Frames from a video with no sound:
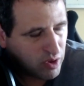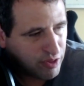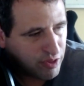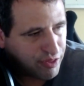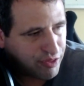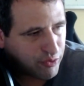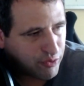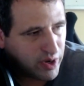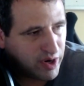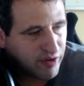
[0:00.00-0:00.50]

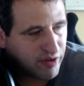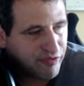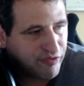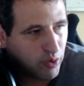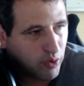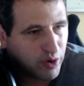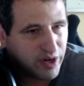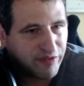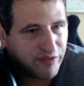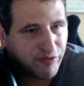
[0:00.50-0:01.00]
3 or
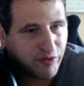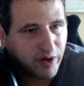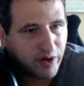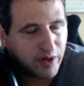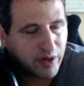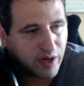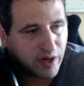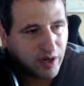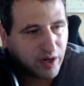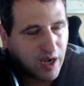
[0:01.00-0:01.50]
4 different
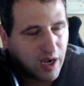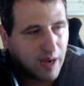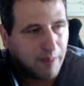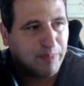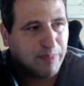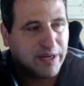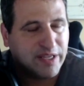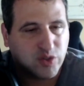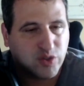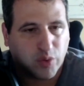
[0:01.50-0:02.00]

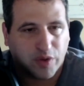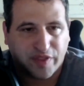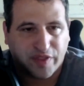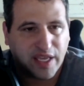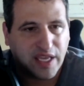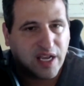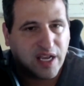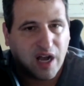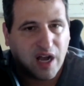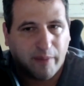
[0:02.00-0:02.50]
companies with
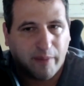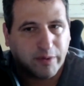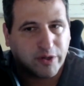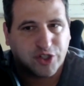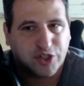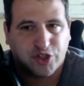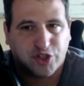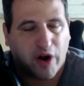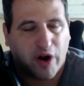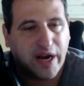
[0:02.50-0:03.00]
e-commerce
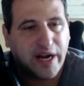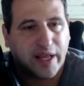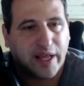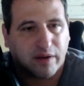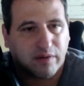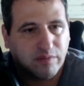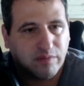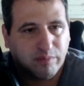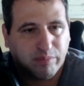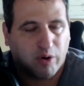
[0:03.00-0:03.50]
training
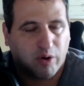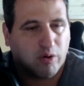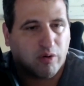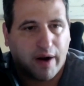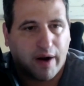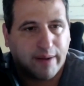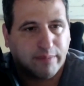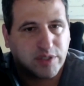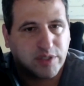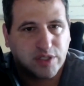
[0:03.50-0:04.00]

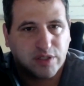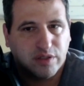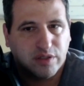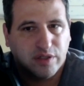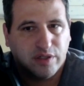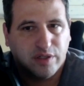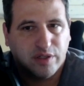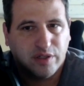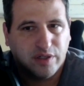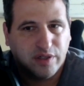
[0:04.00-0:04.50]
programs,
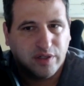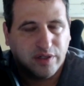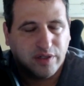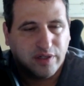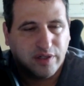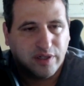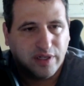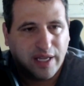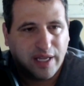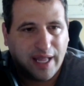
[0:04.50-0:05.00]

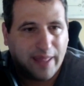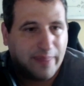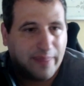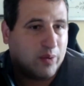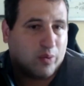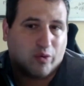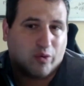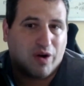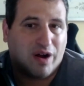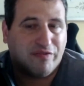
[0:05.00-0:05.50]
and they
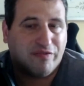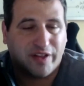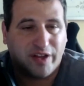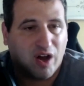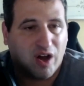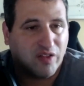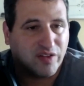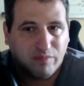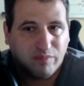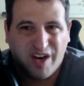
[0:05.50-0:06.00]
were roughly
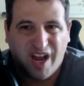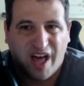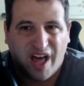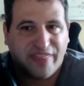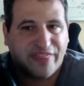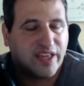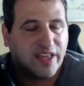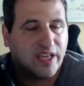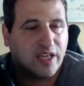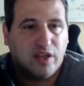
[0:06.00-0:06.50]
all the same.
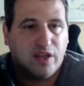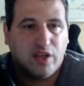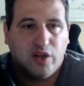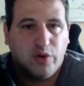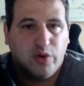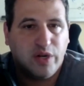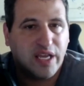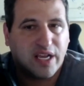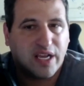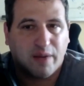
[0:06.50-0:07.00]

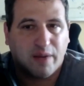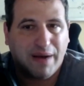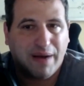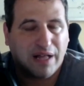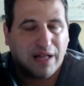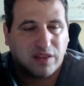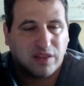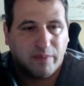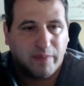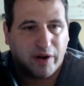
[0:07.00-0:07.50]
Nothing unique
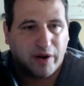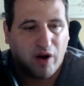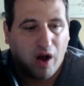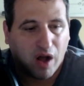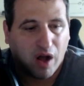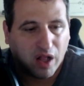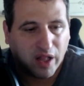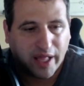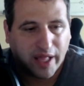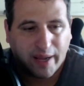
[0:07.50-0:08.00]
about them at
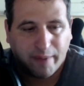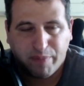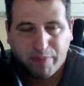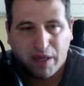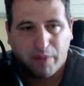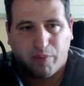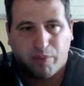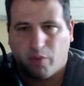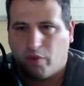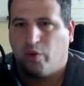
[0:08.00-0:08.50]
all. And
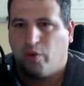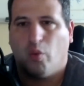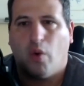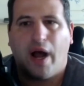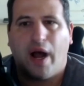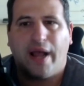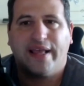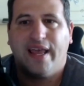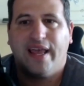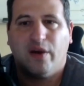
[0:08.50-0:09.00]
people,
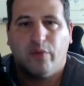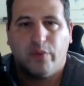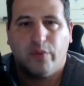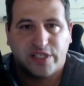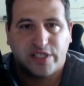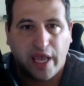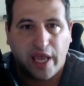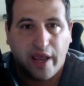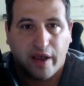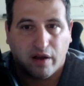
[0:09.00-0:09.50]
why can't we
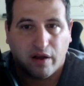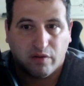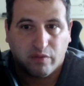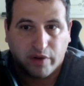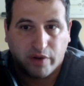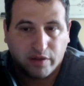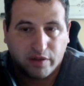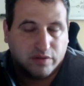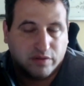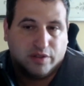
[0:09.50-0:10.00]
scale?
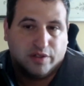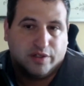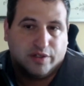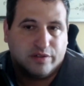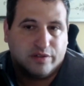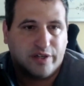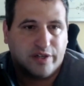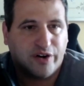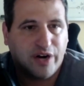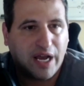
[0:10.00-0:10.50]
Well,
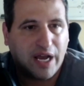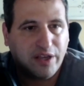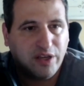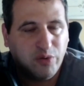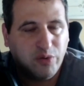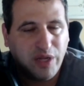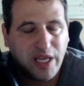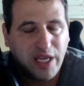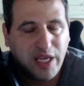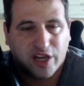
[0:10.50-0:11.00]
you're not
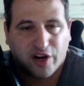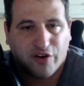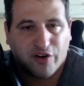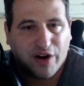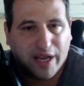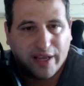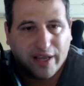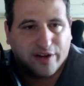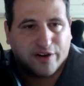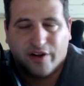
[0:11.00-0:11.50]
unique.
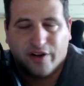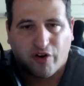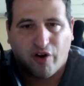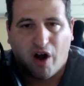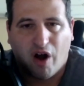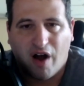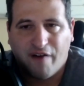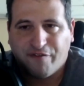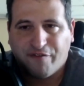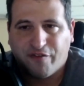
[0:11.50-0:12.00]

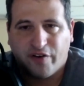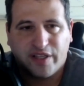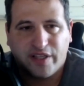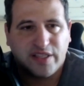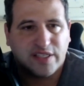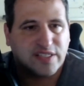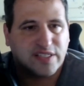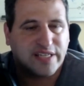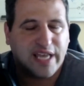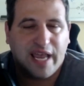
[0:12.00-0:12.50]
You're
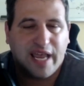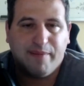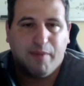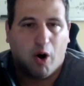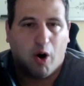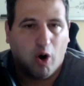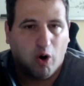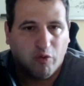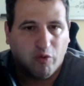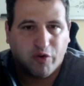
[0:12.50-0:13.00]
offering the
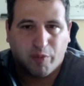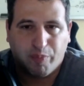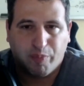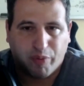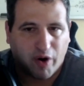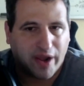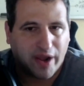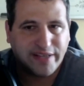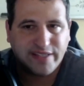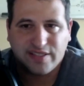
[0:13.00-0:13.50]
same
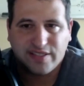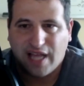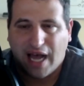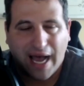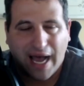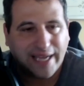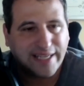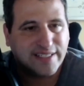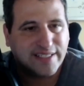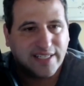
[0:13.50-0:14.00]
overpriced
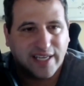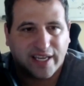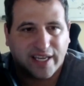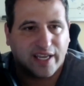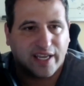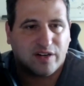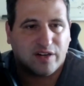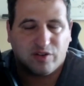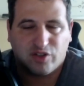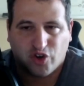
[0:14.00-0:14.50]
high
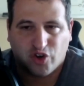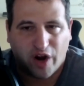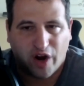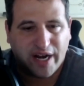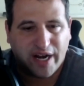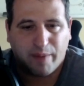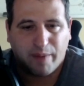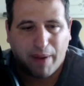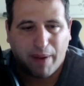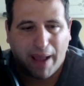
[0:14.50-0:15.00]
ticket
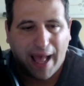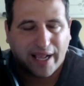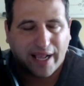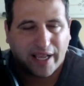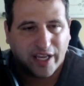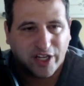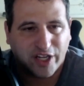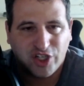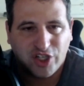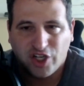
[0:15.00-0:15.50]
training
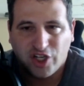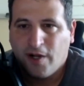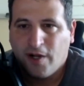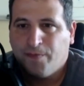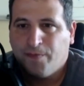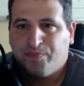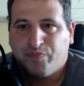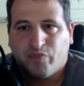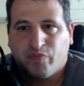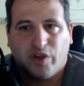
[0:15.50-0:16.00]
package.
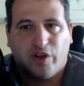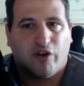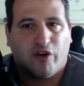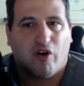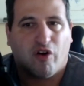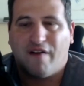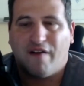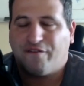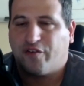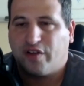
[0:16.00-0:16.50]
You're
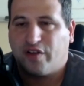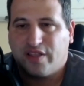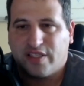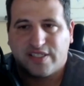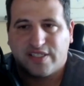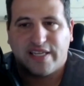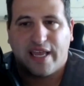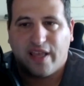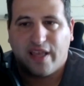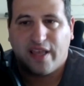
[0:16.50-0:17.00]
offering
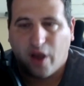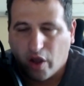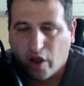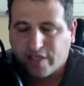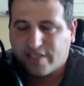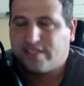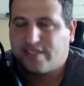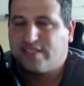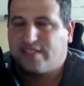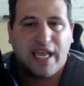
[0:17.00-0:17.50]
the
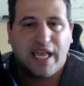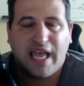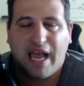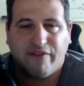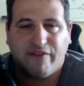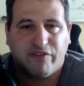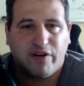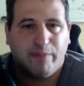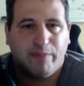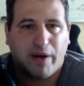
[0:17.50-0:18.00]
same
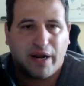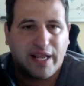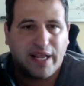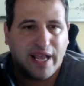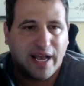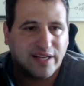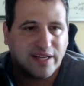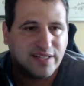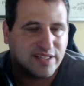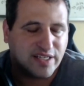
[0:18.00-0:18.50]
thing
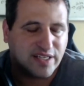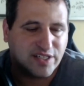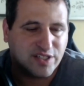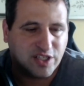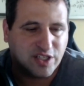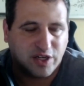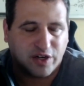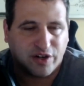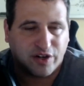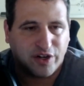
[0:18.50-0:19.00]
everybody
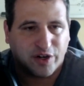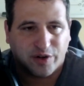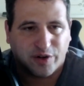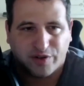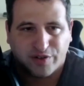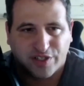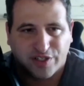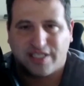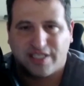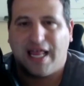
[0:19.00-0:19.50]
else is.
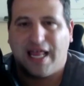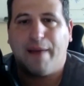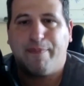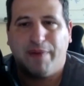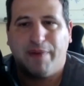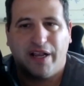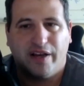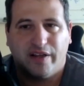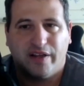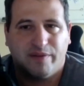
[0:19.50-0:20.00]
You're
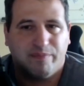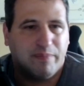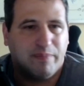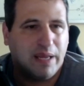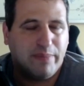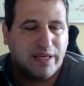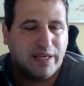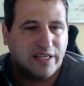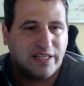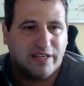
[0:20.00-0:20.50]
slapping
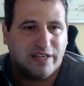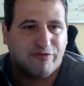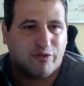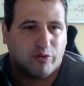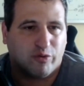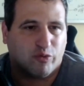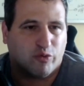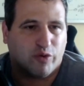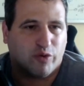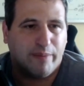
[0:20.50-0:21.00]
maybe a
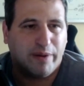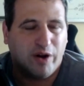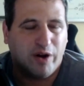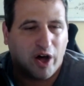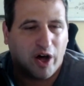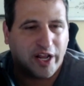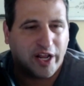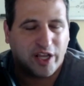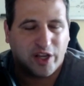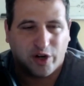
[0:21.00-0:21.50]
different ribbon
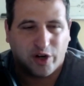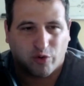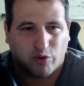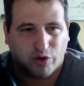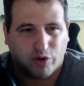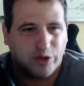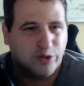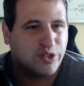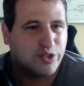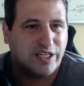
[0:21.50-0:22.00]
on it. You're
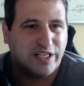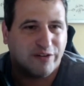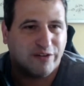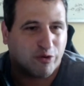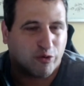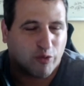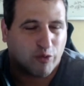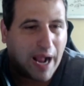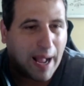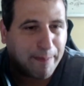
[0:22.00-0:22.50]
using
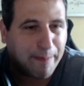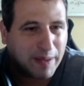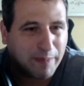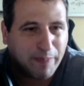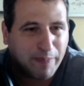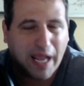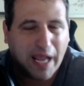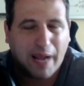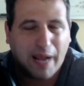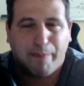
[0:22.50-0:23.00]
different wrapping
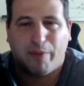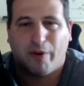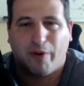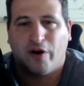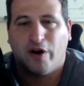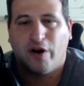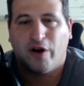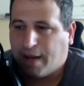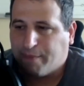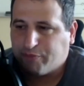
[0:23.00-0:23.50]

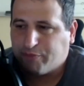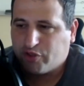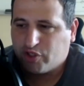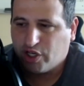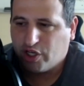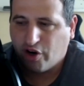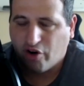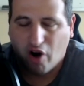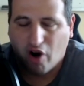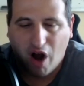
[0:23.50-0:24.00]
paper.
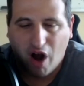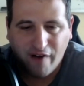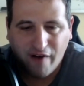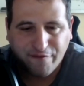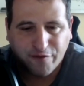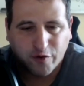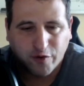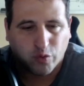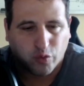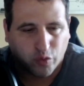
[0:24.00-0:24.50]
So
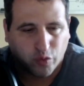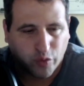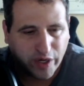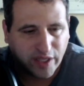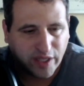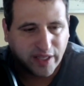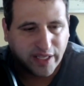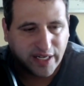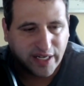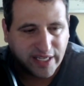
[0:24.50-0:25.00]
your offer
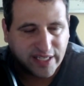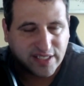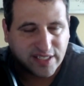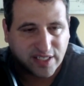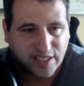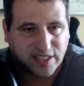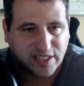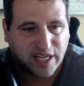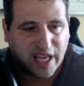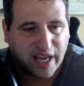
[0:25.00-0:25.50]
really
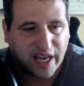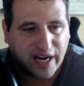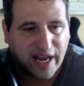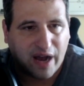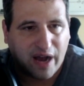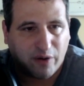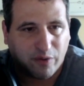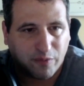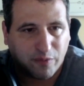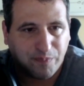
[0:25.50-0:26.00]
needs to stand
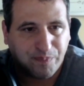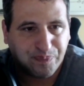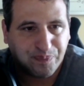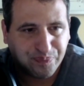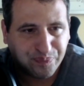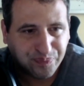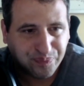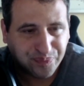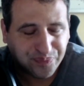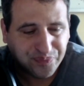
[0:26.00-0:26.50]
out
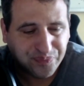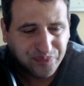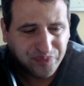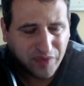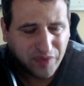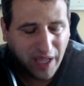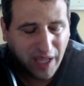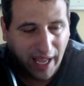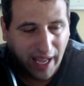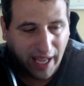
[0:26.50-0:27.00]

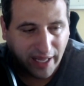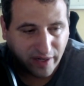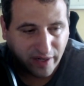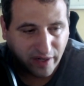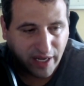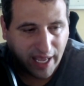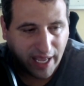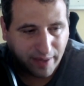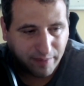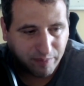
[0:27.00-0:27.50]
and
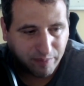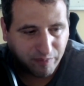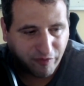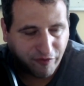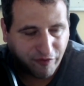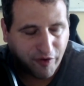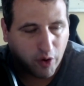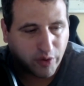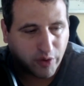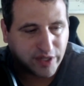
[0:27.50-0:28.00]

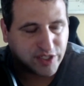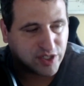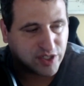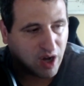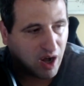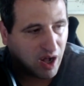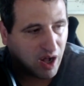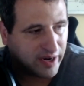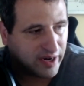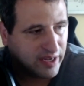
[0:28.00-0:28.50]
focus
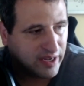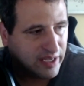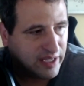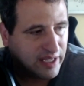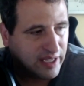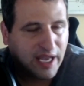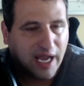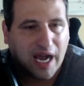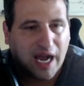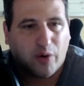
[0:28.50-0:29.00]
on
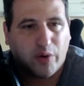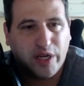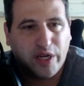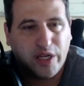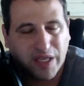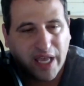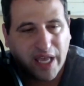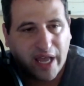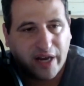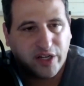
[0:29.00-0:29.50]
how are you
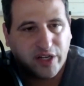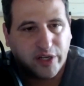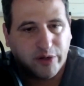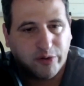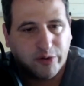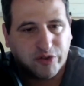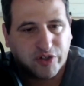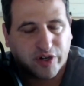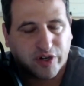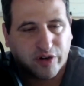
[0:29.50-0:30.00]
going to help
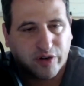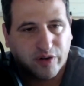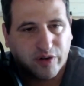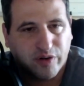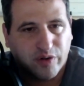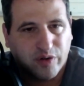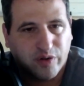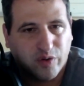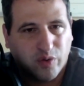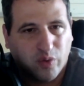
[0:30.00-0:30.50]
the end user,